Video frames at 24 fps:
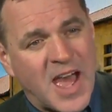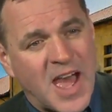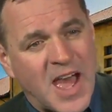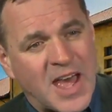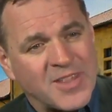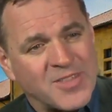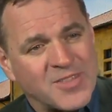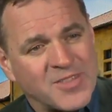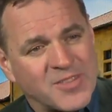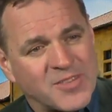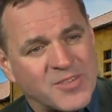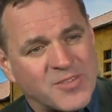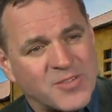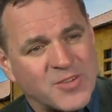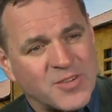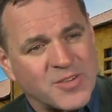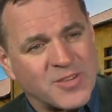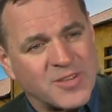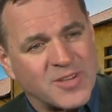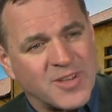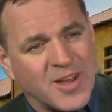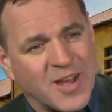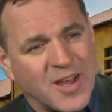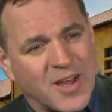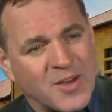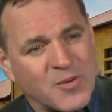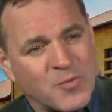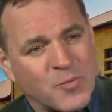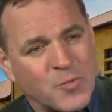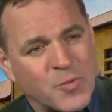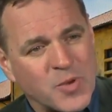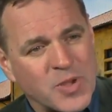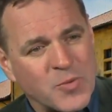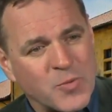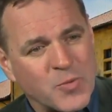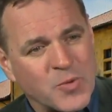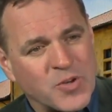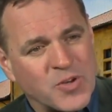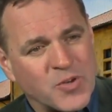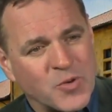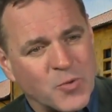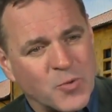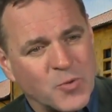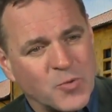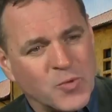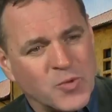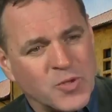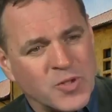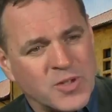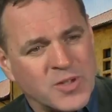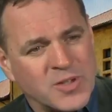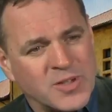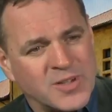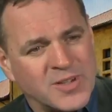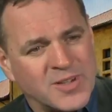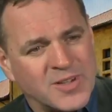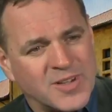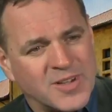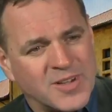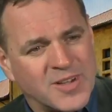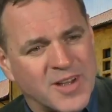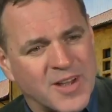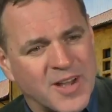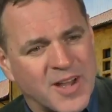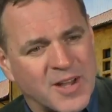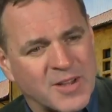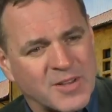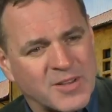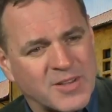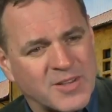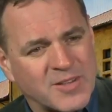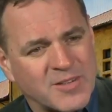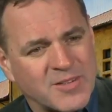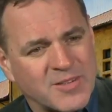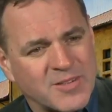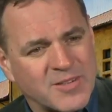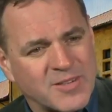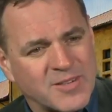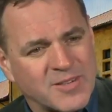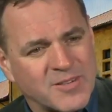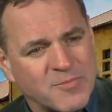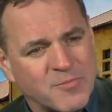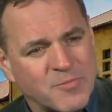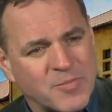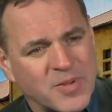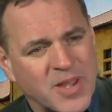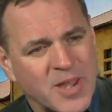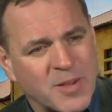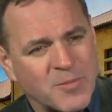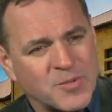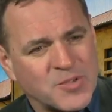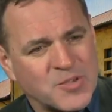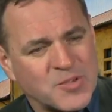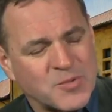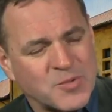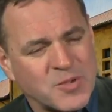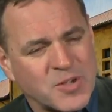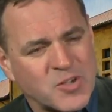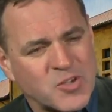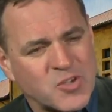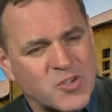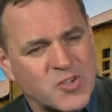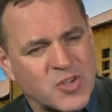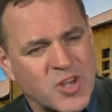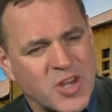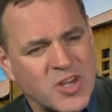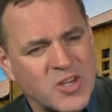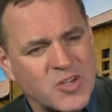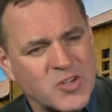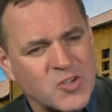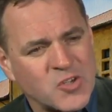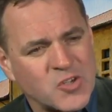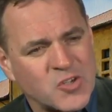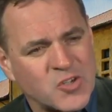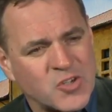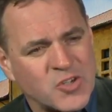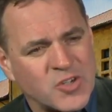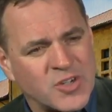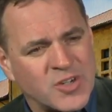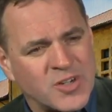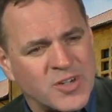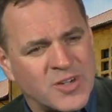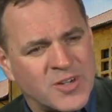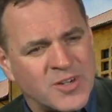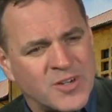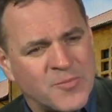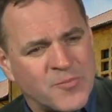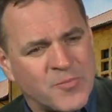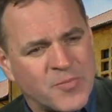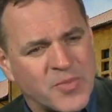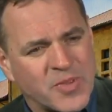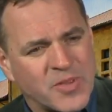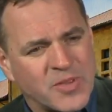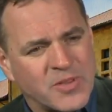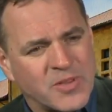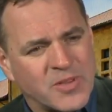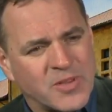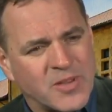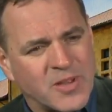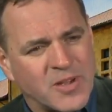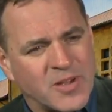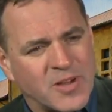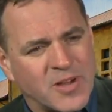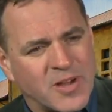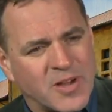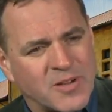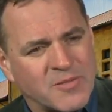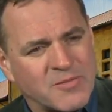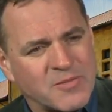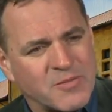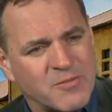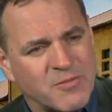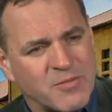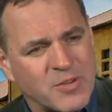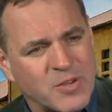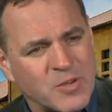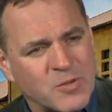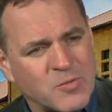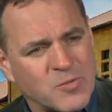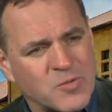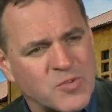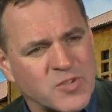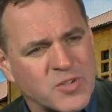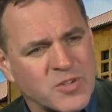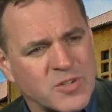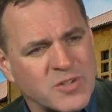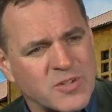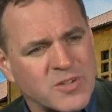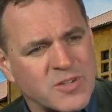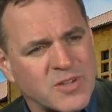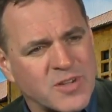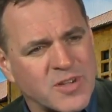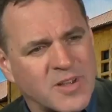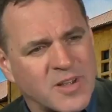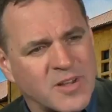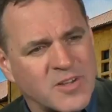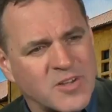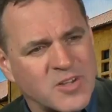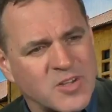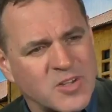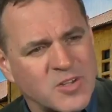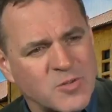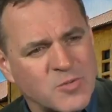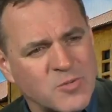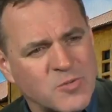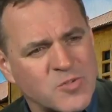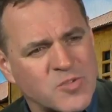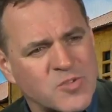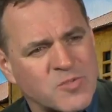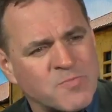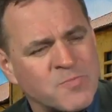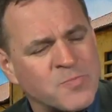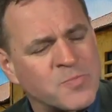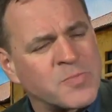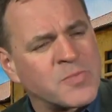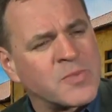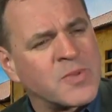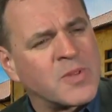And we would all be able to exchange views and news